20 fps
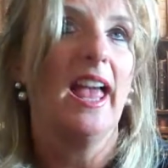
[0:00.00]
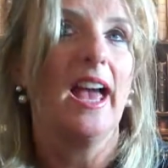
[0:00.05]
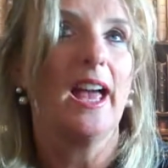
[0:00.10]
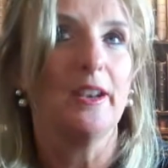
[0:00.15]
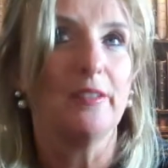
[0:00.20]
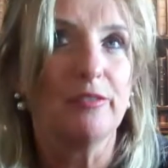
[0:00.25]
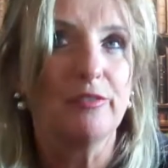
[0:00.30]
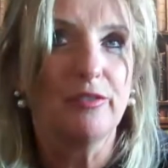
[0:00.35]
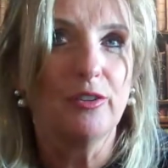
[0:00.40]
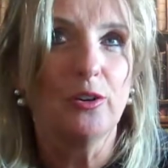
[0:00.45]

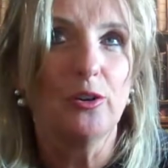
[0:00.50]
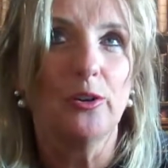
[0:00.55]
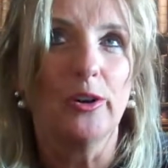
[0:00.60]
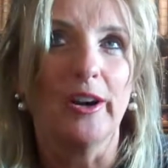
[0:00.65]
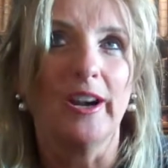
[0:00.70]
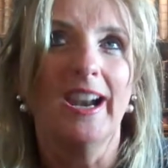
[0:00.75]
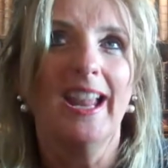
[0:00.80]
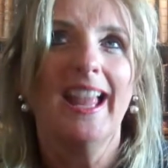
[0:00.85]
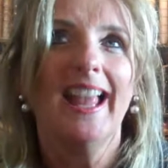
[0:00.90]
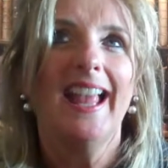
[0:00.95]
And
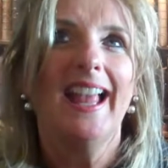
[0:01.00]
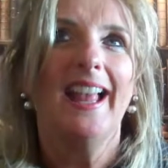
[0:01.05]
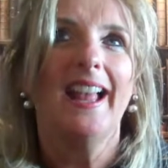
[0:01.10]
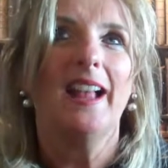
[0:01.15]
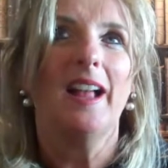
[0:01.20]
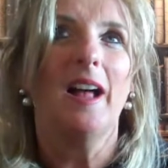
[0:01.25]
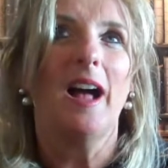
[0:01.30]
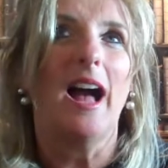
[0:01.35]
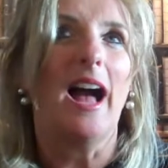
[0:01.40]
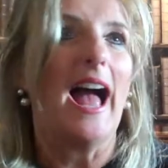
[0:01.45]
four,
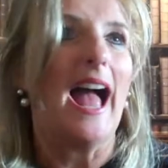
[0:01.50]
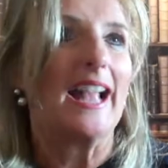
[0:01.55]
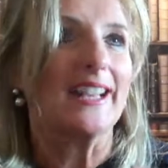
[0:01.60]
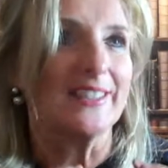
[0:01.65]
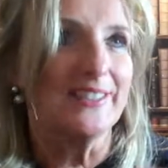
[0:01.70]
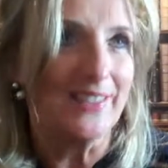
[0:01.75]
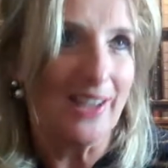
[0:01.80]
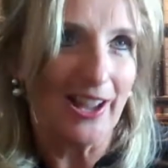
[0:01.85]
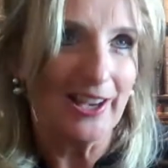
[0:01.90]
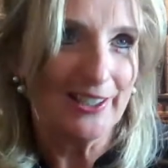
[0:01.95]

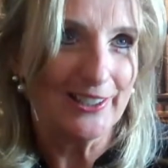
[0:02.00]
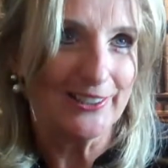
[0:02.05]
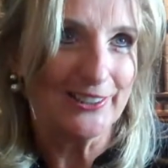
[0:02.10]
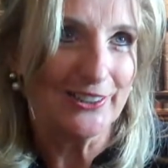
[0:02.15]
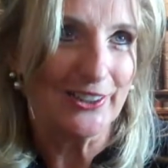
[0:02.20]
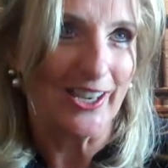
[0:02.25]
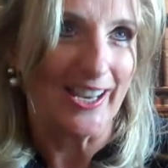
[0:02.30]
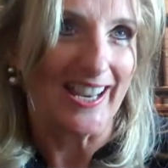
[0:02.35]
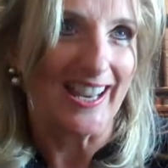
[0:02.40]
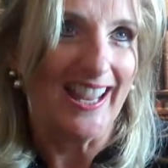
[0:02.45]

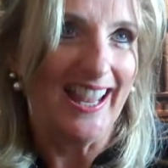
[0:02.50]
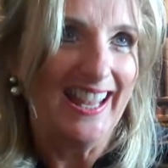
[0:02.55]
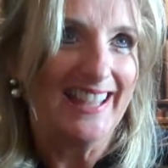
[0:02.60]
acknowledging